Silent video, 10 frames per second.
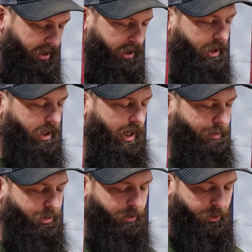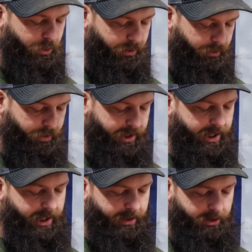uh, I probably wouldn't. But
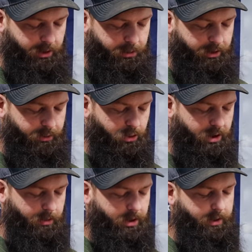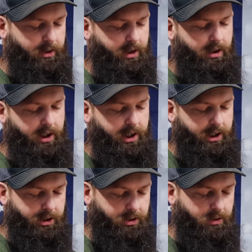yeah, you can put a 14 millimeter on
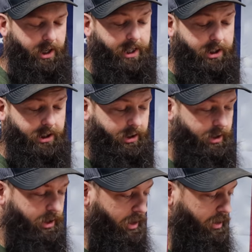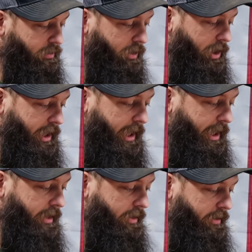there, use a ratchet, run it
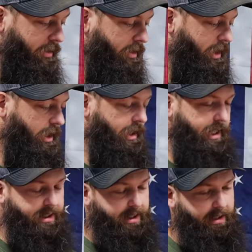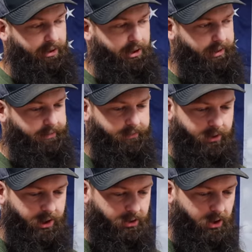down. Uh, like I said, if you can
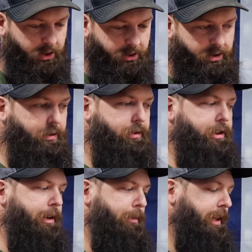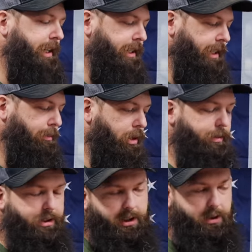control yourself with your impact, yeah,
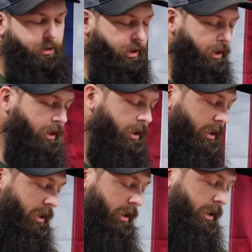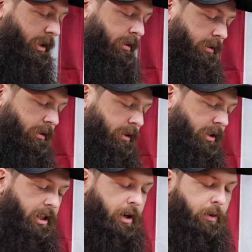probably so. Uh,
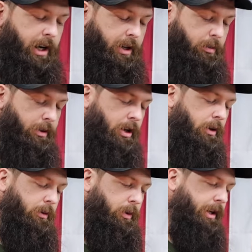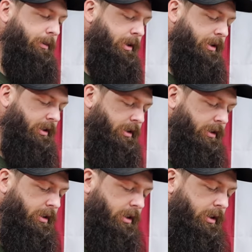just not wide open all the way, but
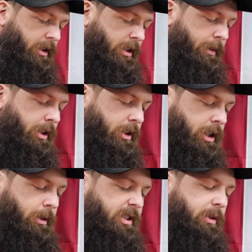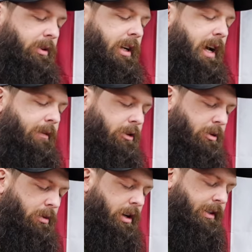let me look it up, see what an
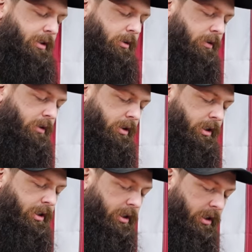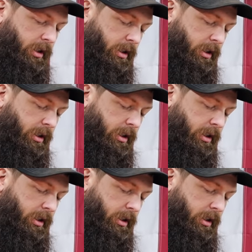average price on it runs.